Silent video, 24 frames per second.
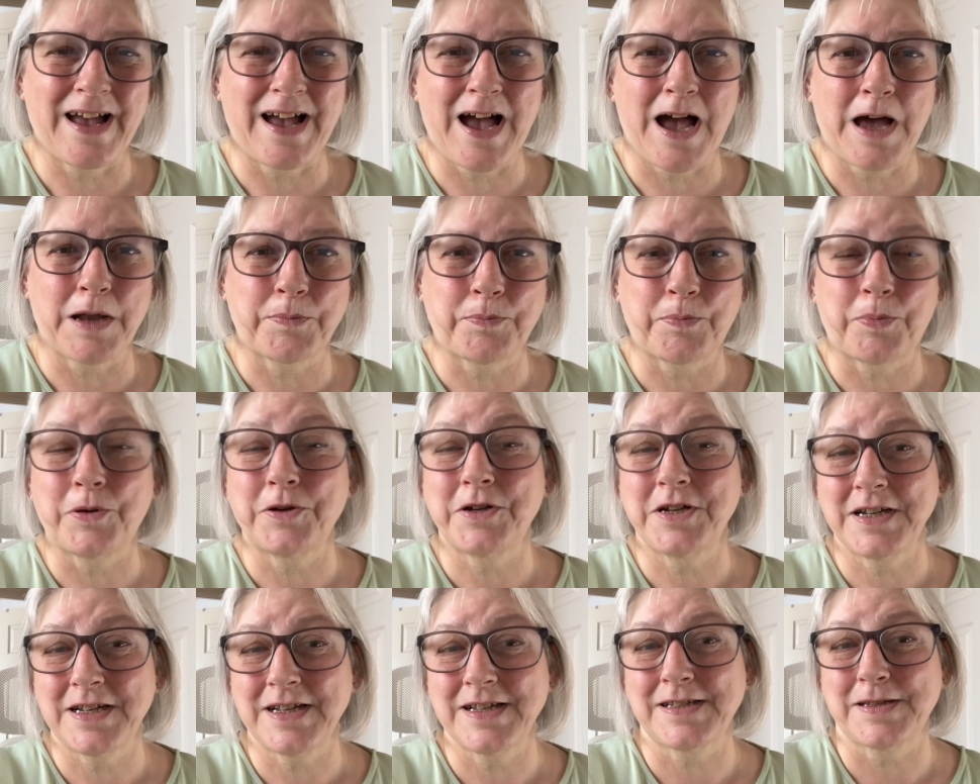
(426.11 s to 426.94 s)
I'd put
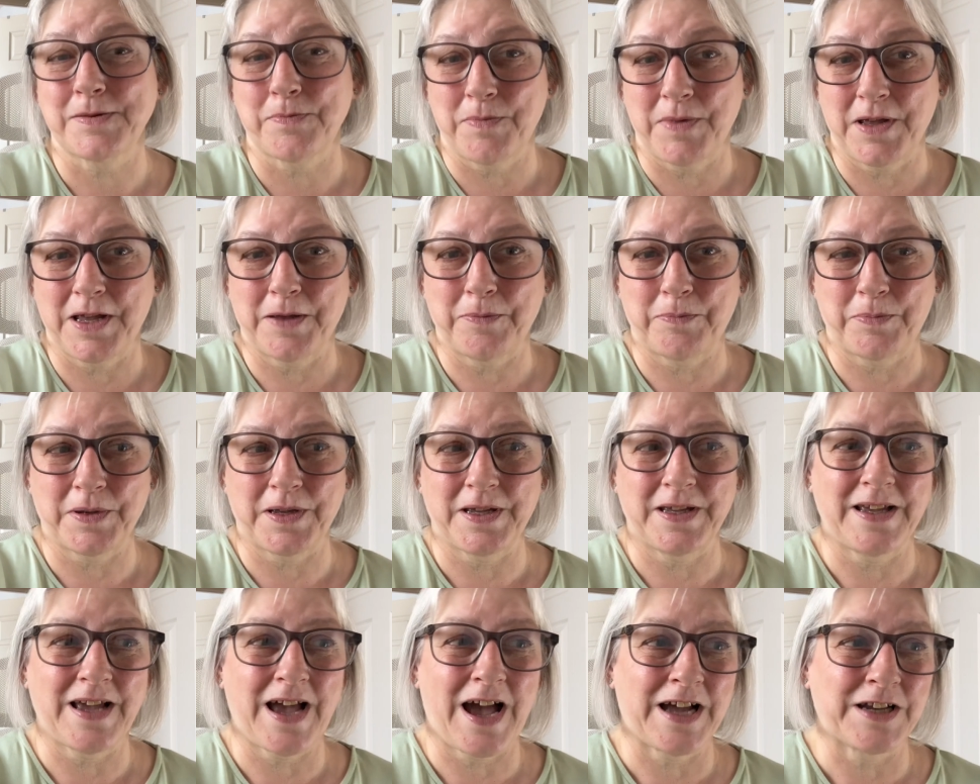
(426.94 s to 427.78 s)
it as a
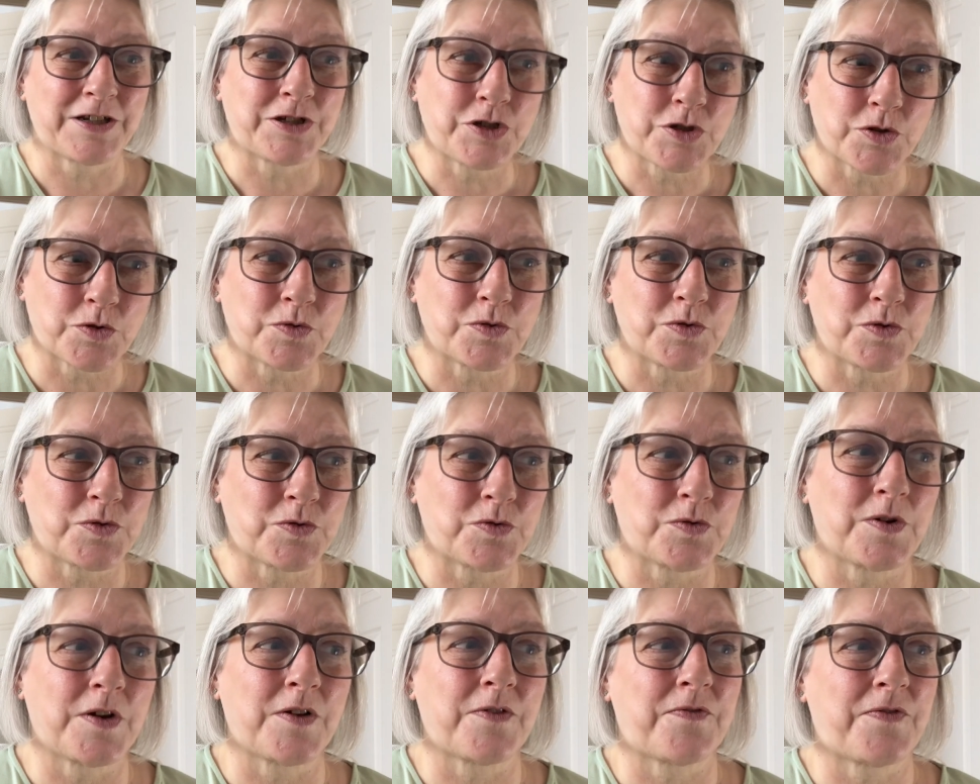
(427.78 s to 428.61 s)
maybe. I don't
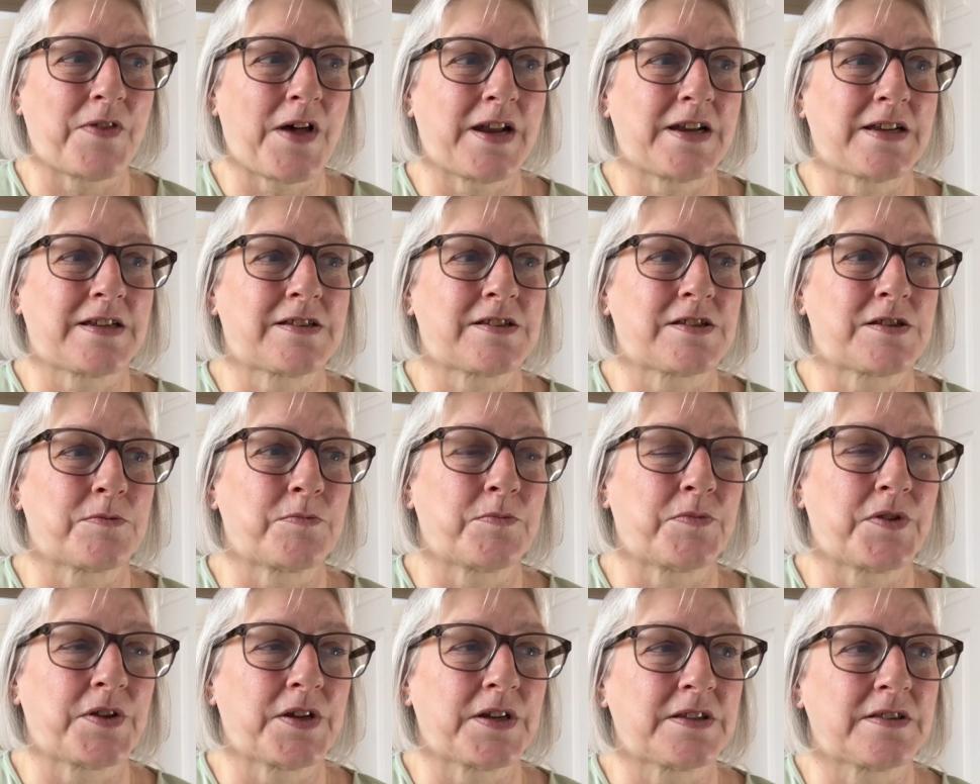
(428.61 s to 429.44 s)
know if that is
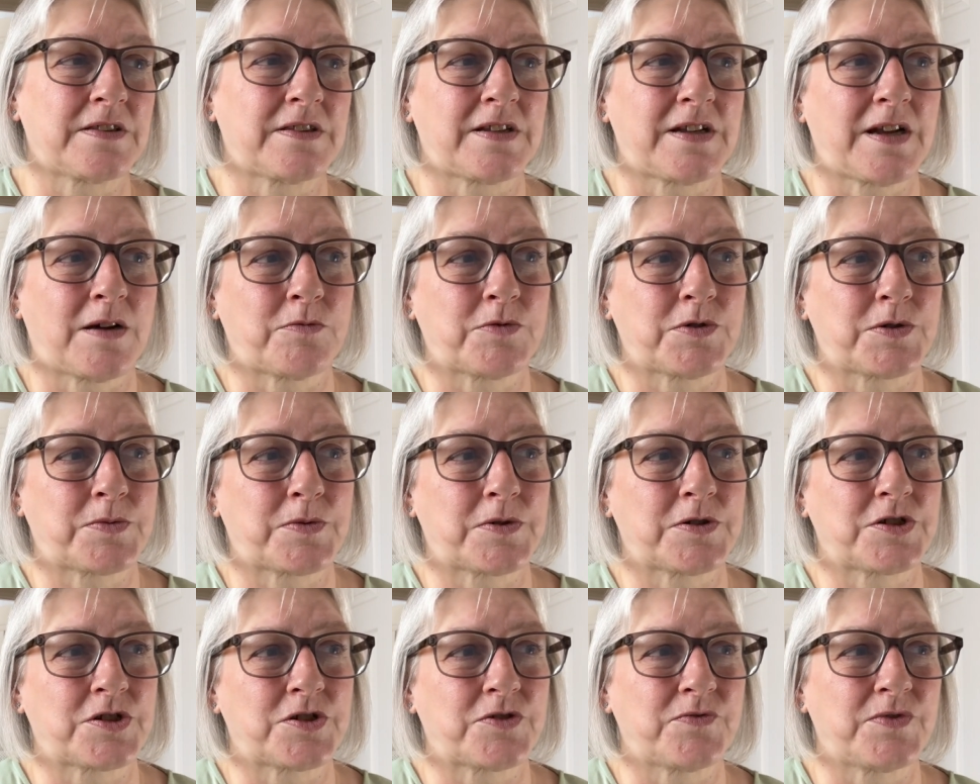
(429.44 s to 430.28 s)
something that I would
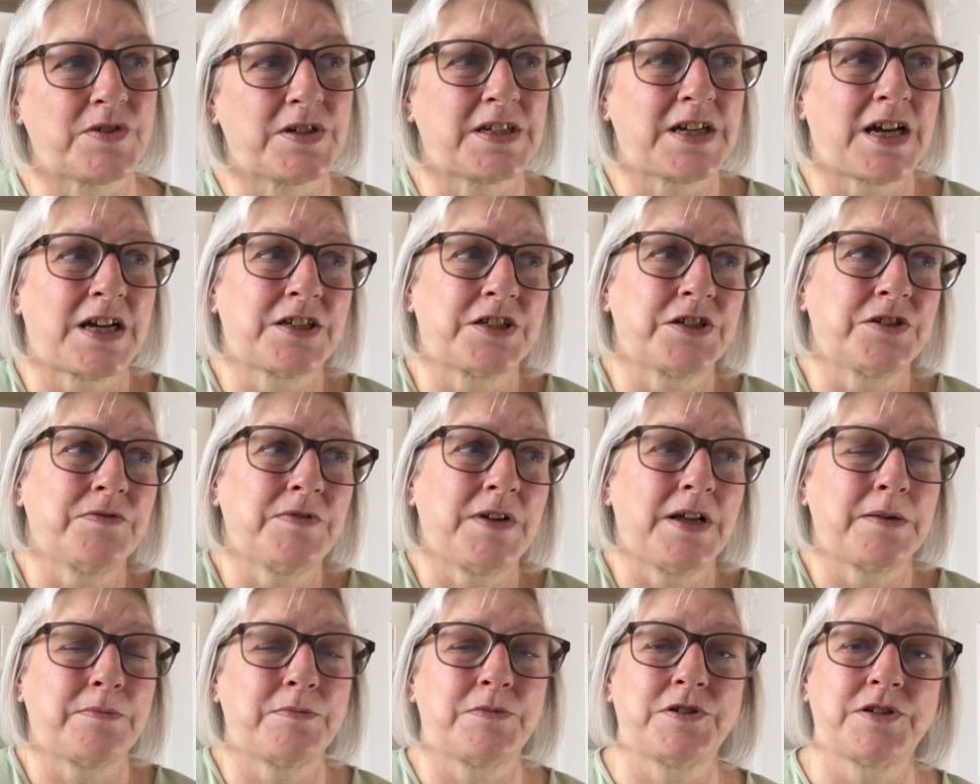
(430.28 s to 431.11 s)
want to read. I do
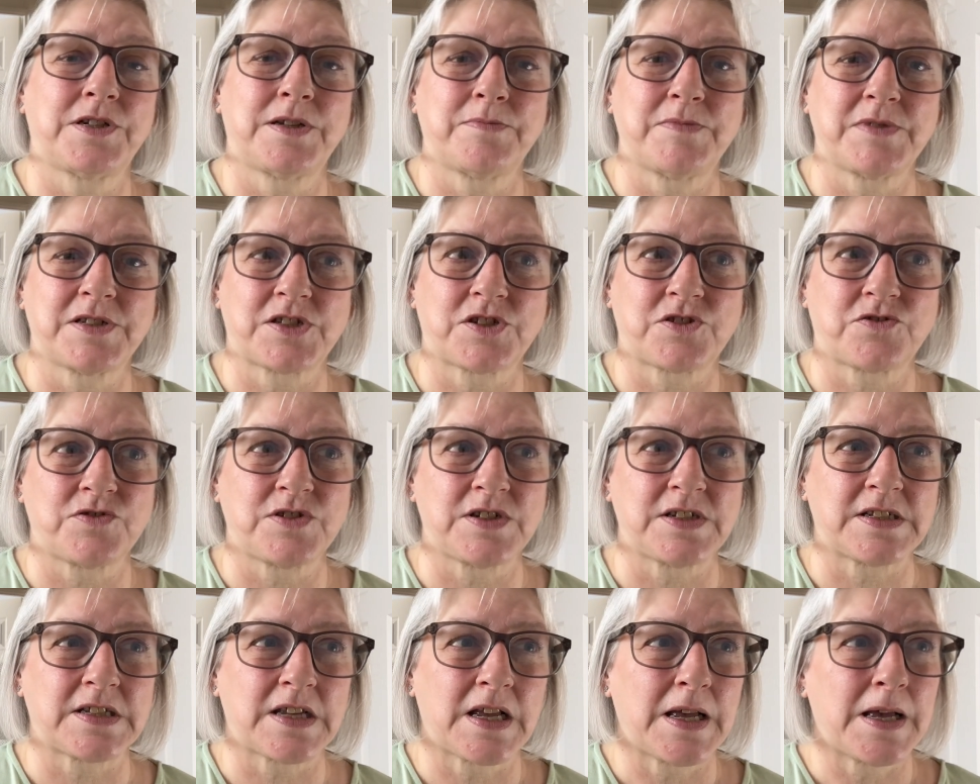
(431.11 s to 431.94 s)
like murder
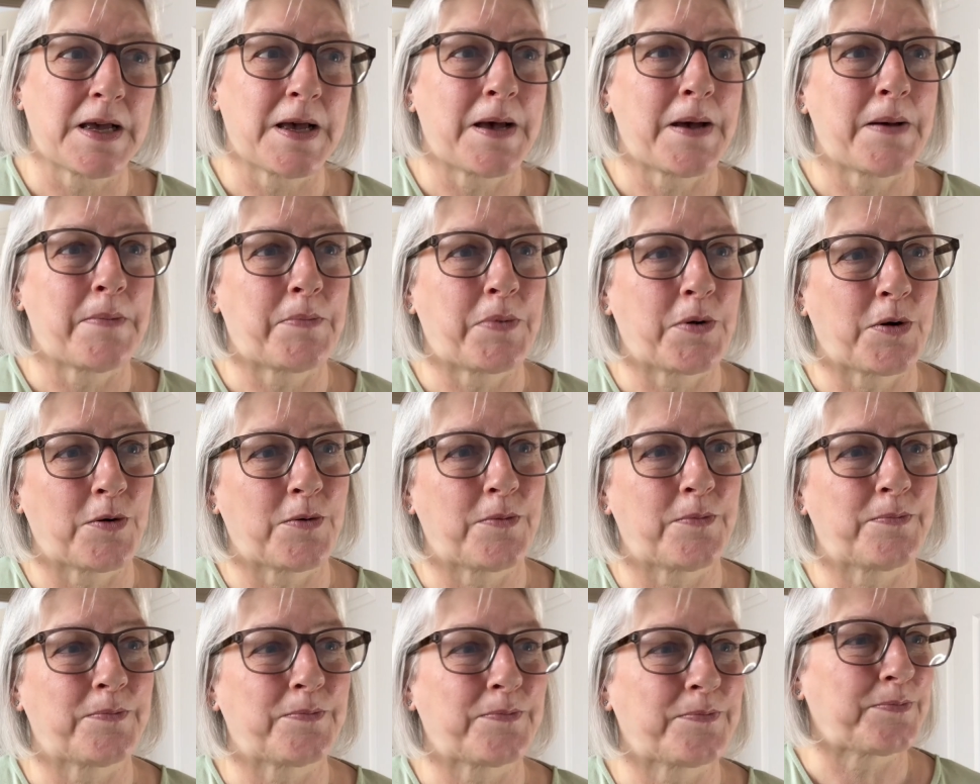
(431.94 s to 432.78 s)
mysteries,
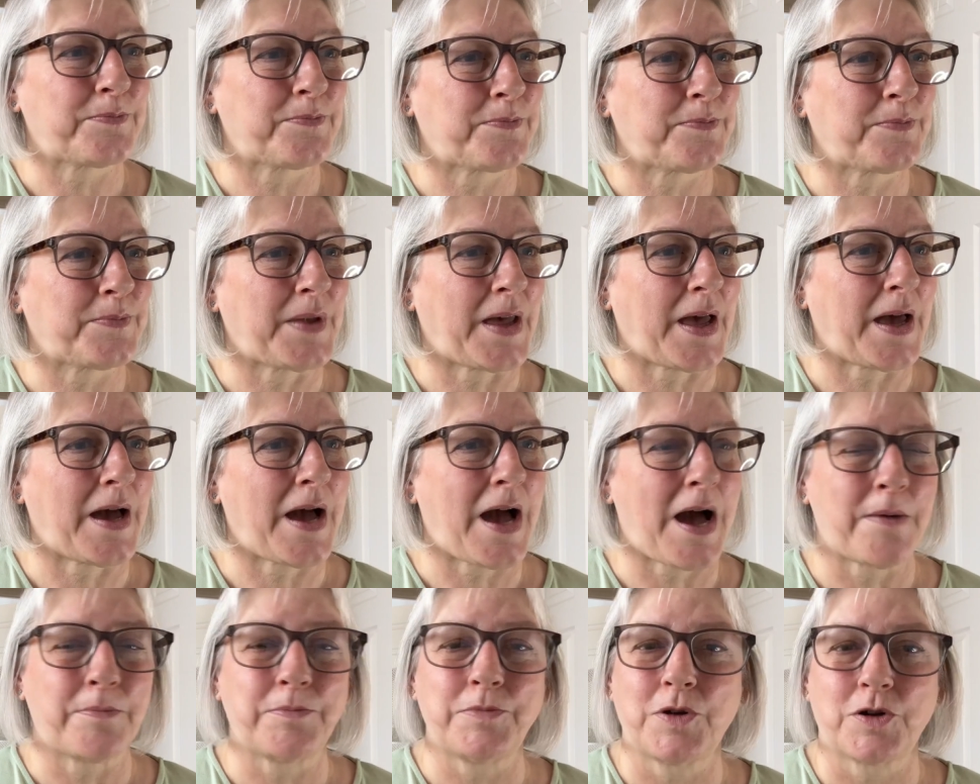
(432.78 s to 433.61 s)
but yeah,
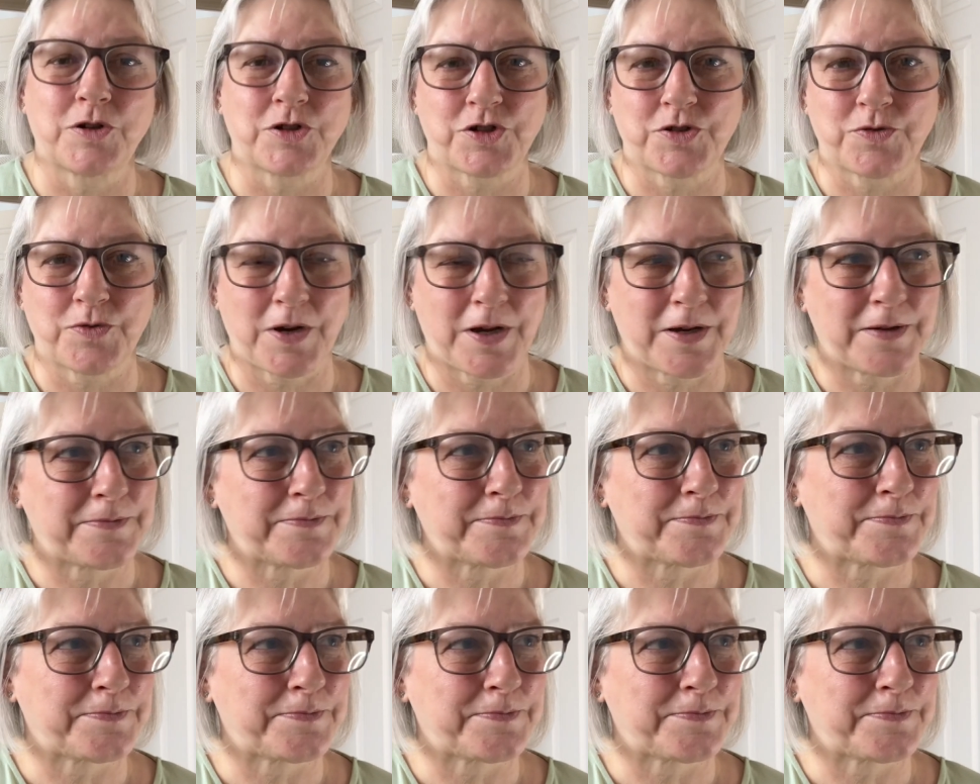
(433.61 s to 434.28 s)
I'm not sure.